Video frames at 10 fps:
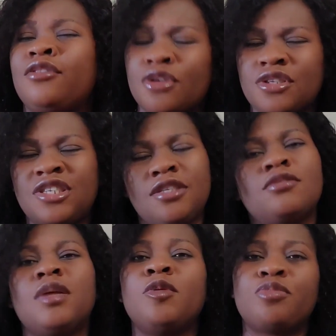Just chill,
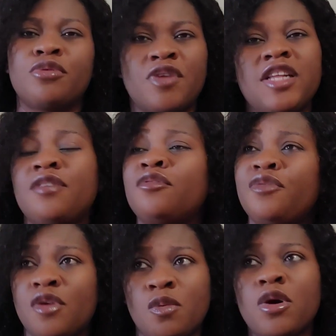let me provide. Even
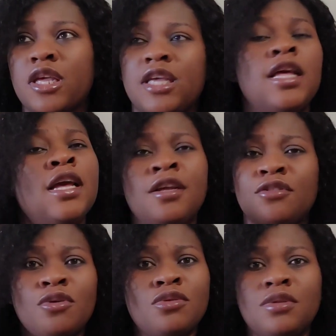if you're working,
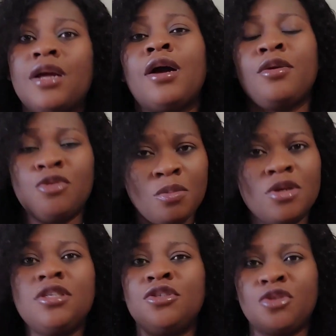your
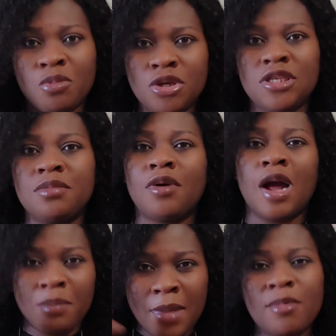money is your money. But
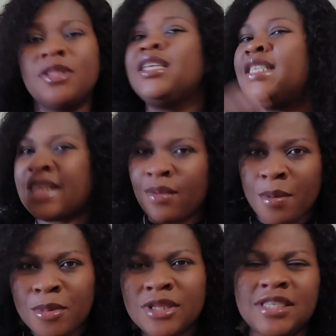my money is our
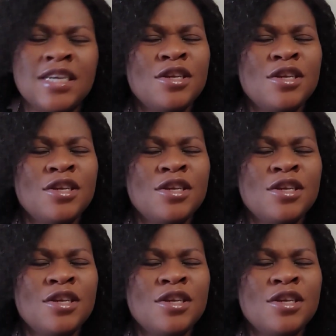money.